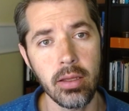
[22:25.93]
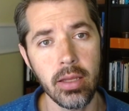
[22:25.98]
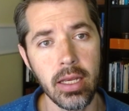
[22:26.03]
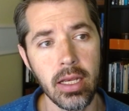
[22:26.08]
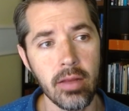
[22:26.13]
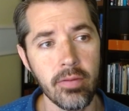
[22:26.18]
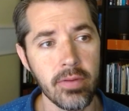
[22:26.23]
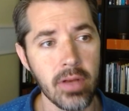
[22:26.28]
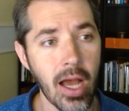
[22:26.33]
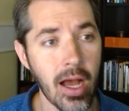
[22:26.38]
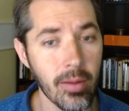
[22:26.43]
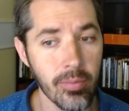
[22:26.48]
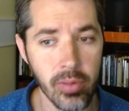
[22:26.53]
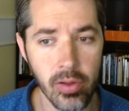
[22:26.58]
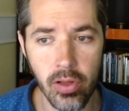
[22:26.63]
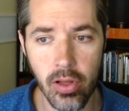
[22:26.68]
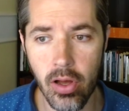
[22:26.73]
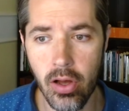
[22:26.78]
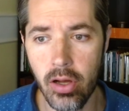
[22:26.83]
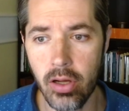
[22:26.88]
and have not
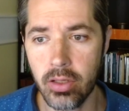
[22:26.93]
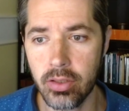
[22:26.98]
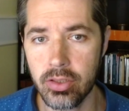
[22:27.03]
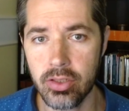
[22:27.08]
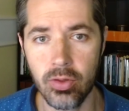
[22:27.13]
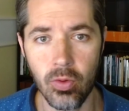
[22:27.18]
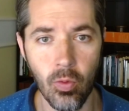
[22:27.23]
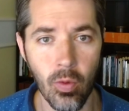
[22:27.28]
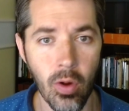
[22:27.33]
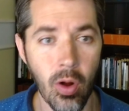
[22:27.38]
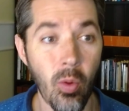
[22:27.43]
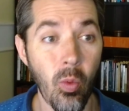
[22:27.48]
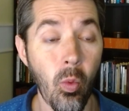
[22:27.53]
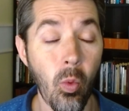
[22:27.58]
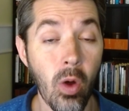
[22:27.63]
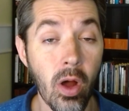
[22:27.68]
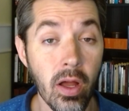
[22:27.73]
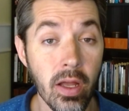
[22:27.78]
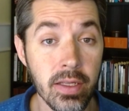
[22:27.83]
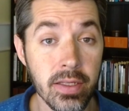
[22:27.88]
belonged to what
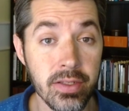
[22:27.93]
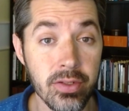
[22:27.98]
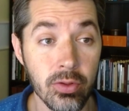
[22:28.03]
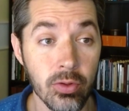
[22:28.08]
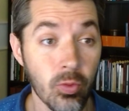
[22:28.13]
was